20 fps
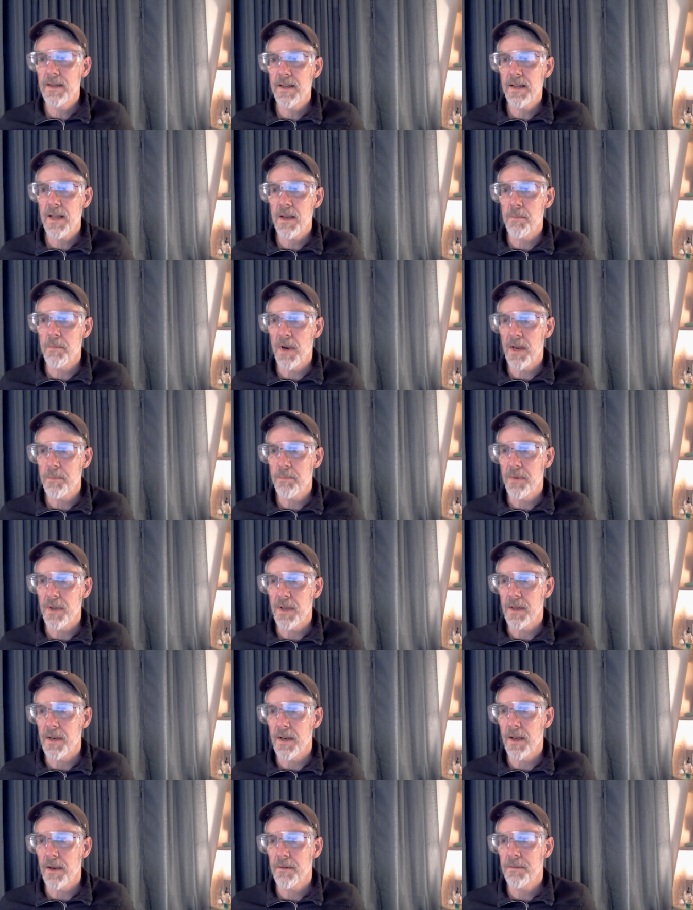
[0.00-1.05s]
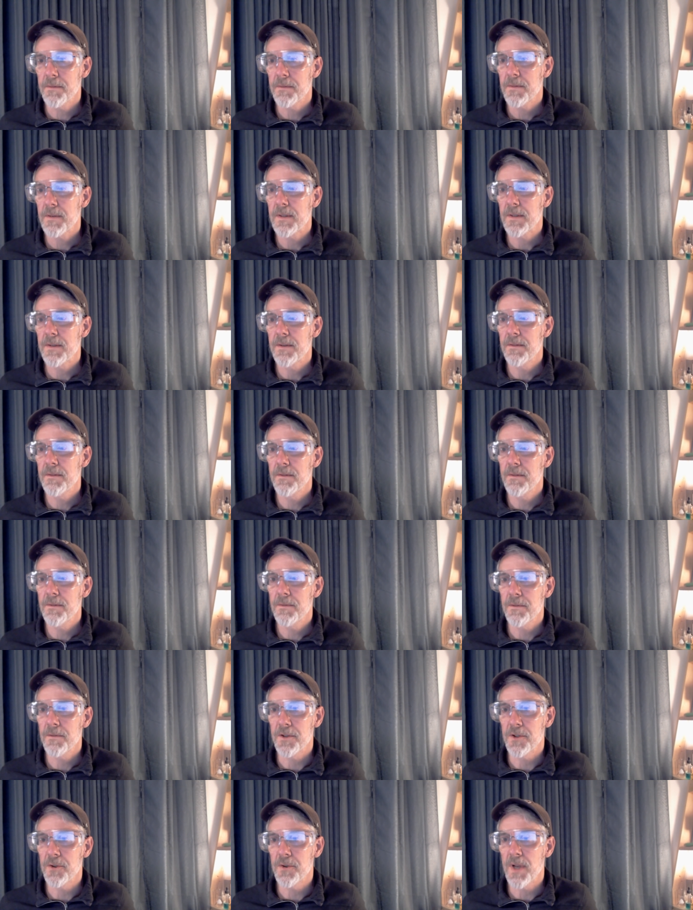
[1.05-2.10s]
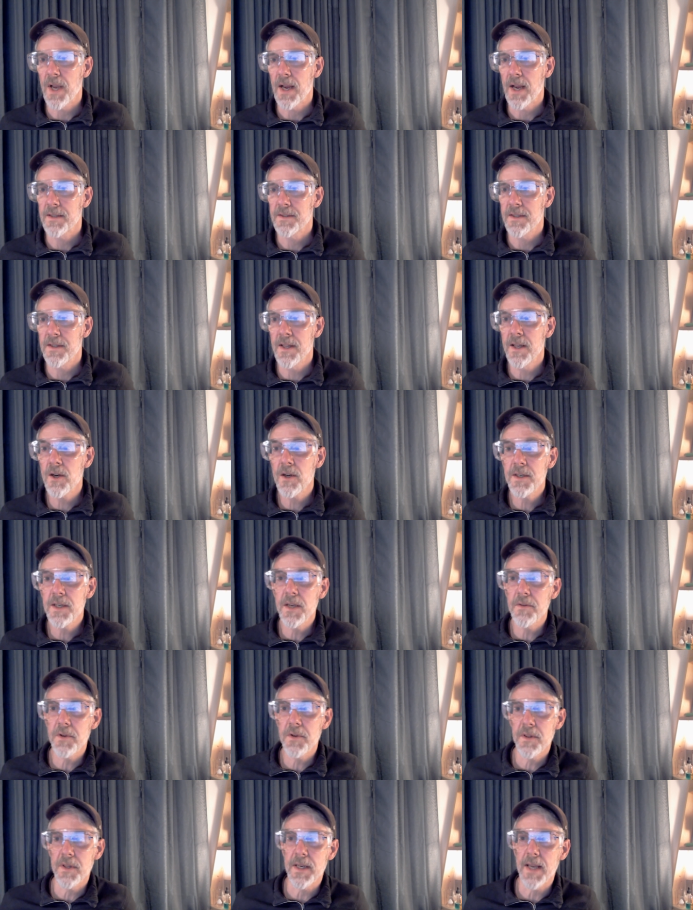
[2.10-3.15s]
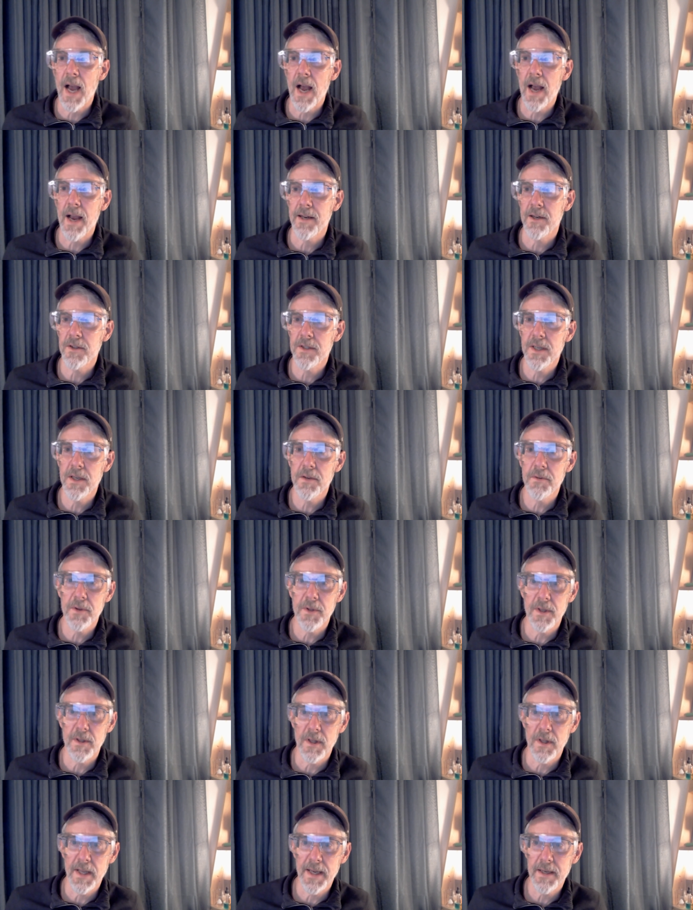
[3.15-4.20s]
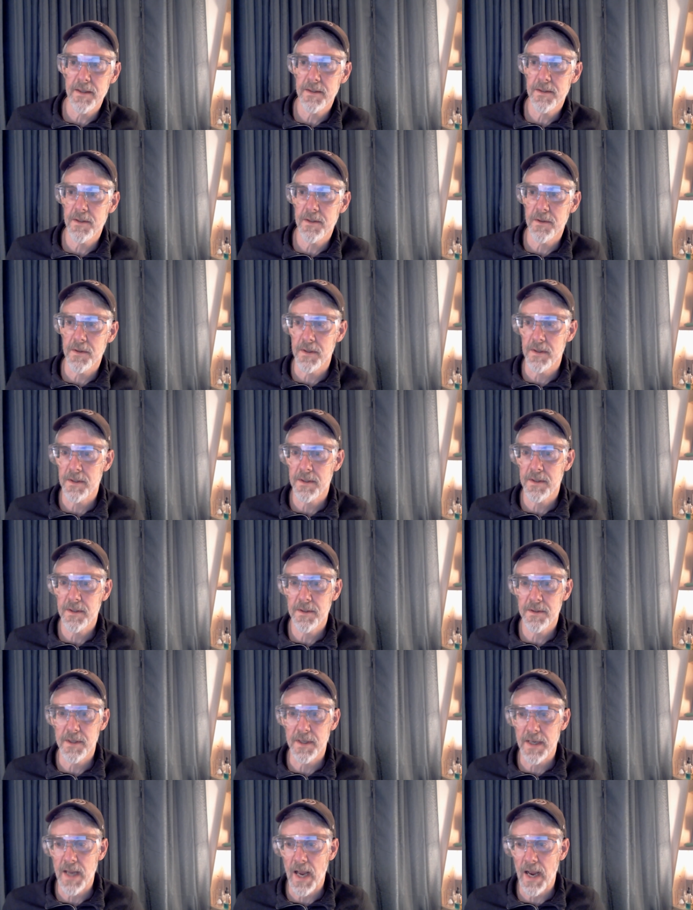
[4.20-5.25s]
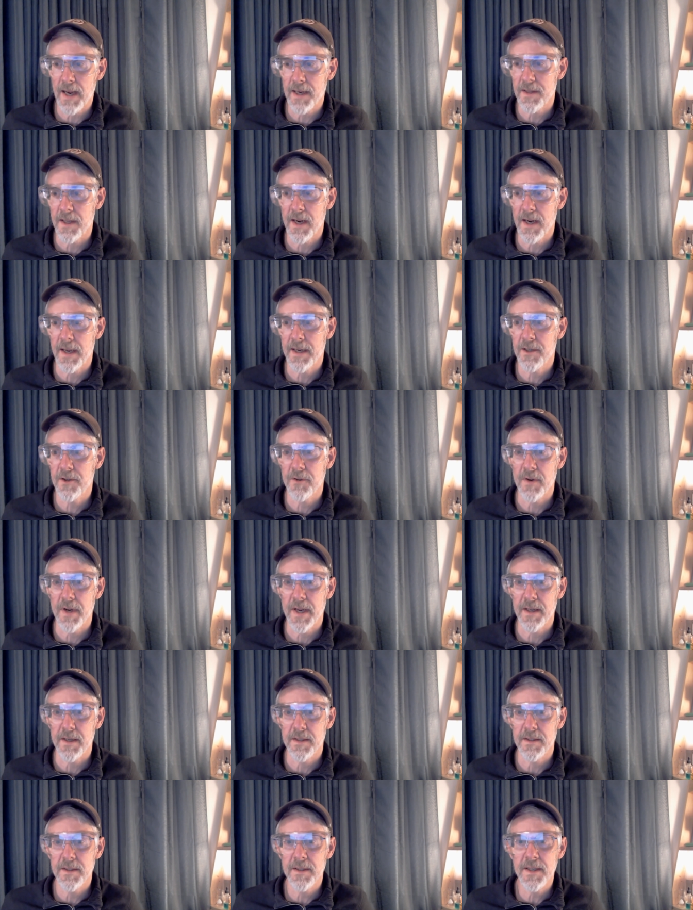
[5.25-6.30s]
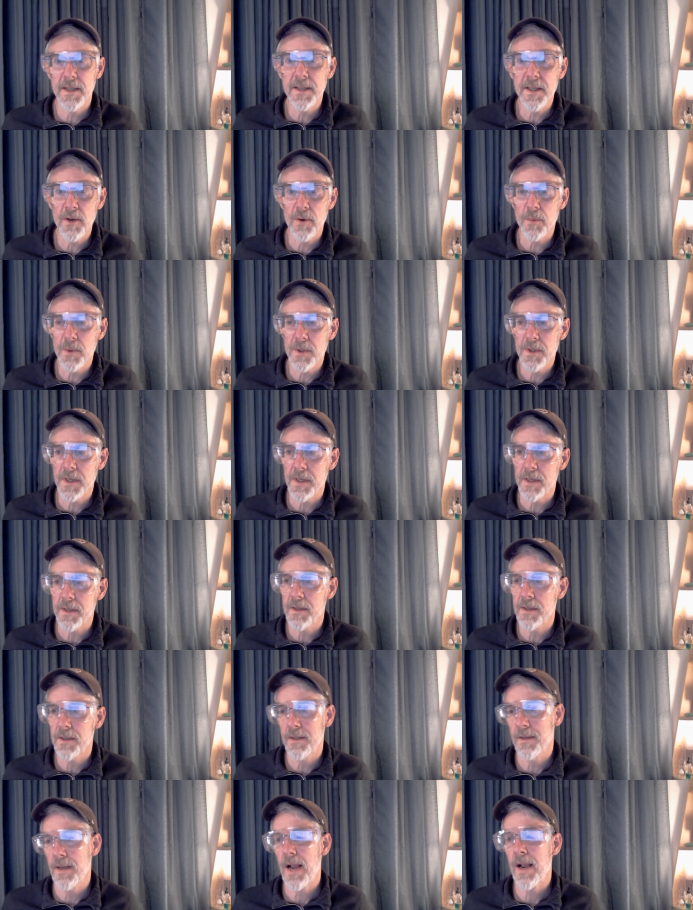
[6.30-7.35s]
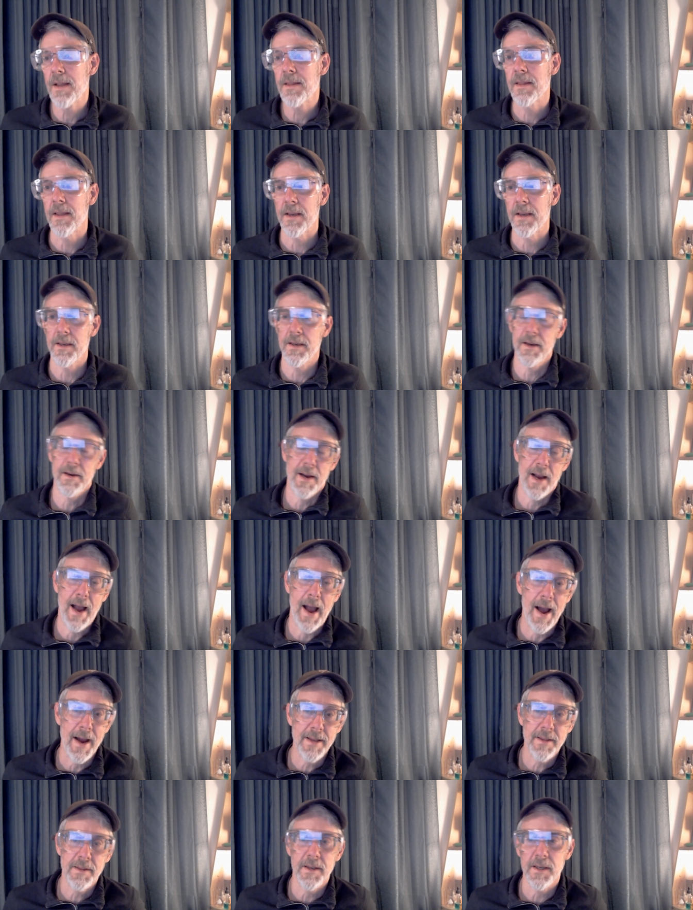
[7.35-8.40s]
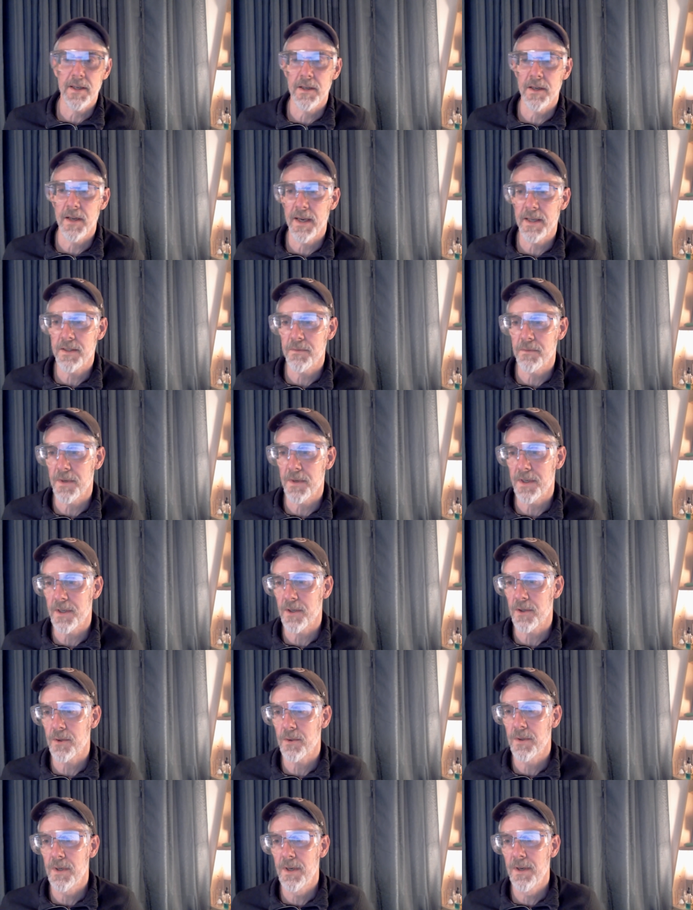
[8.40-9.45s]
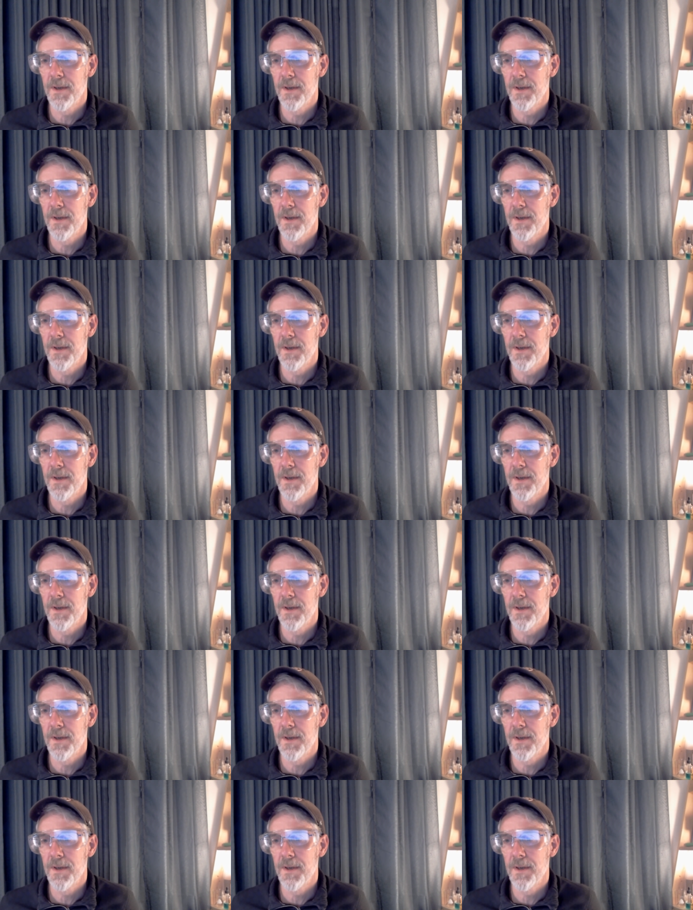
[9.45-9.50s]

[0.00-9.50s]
that might be enough for you guys. And then I'll give you the guide. I'll give you the link to the, the guide that I created. And I did a really, I think, I think a nice video